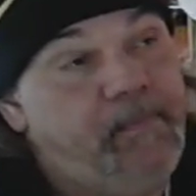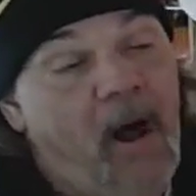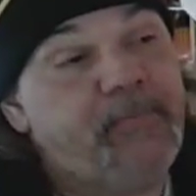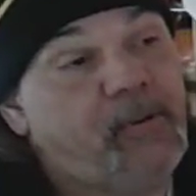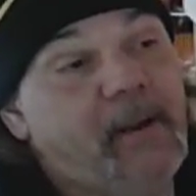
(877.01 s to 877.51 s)

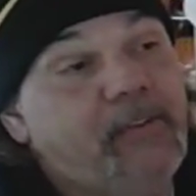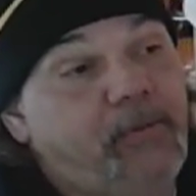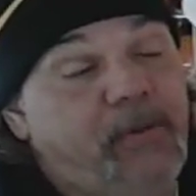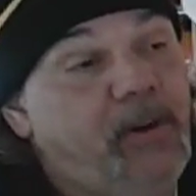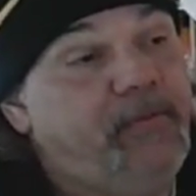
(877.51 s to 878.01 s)
Palm Springs
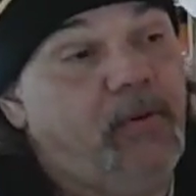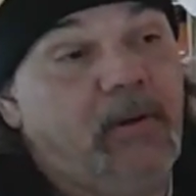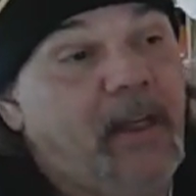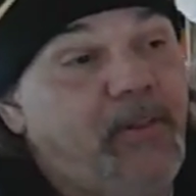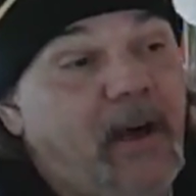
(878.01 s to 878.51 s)
was
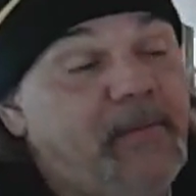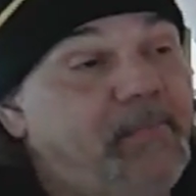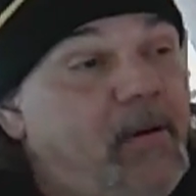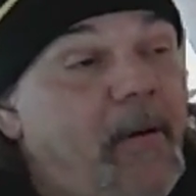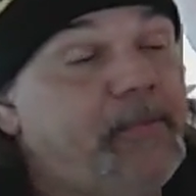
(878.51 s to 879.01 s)
beautiful. I
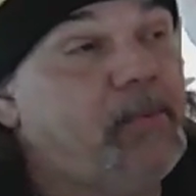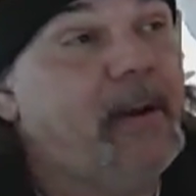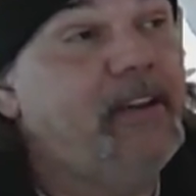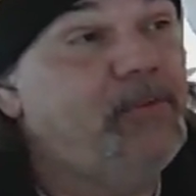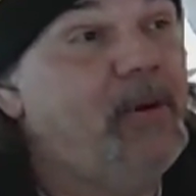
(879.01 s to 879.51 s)
thought Palm
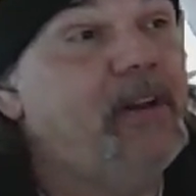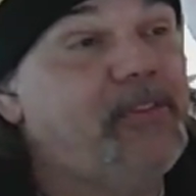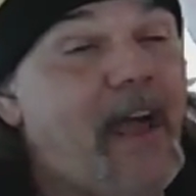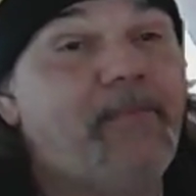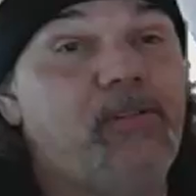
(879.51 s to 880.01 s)
Springs
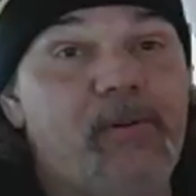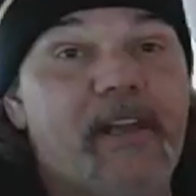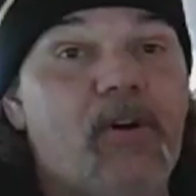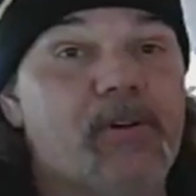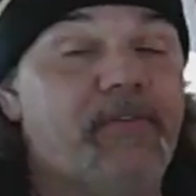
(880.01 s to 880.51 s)
was
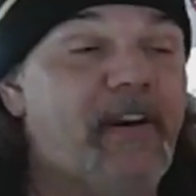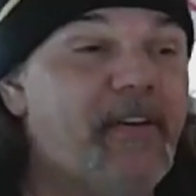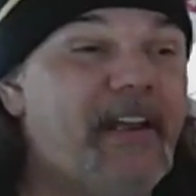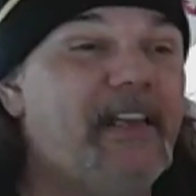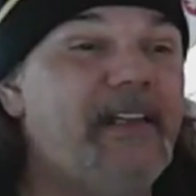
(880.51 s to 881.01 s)
absolutely gorgeous.
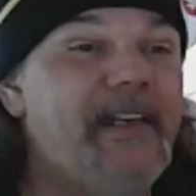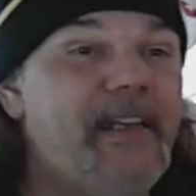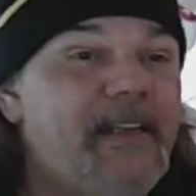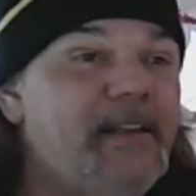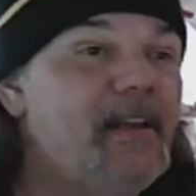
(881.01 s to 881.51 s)
Very
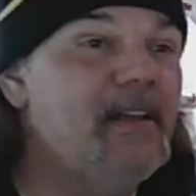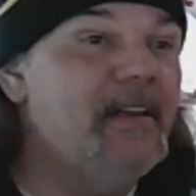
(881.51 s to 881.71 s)
clean,